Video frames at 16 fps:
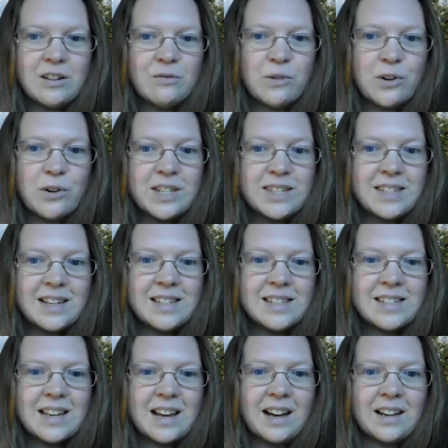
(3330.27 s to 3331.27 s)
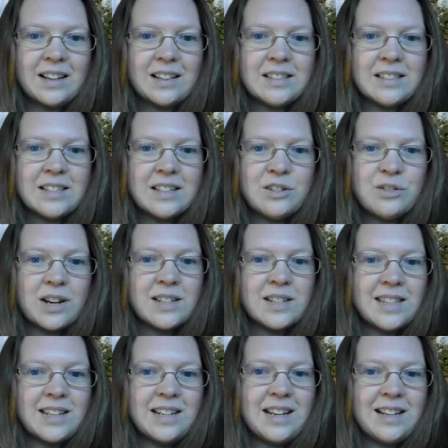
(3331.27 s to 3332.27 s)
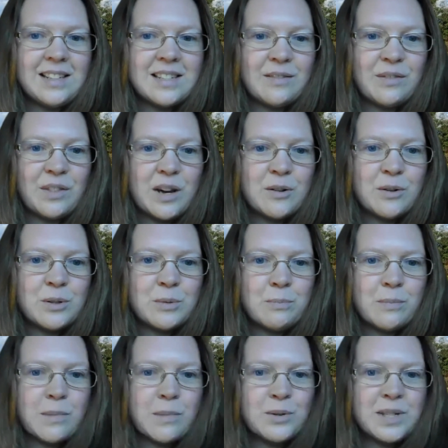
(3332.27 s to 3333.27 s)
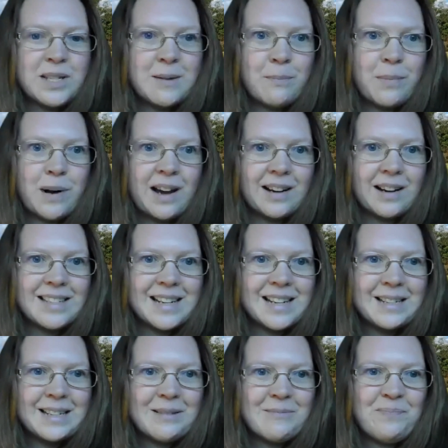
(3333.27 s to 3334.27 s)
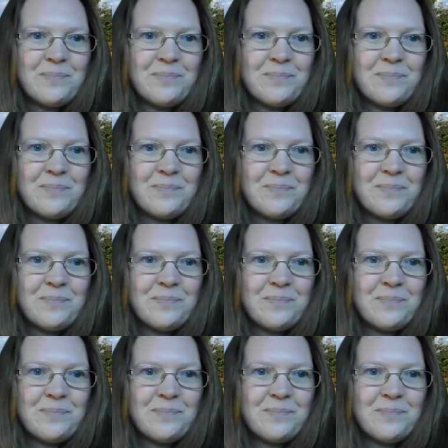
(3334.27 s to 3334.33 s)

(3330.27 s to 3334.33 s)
voices and address the needs of those most impacted.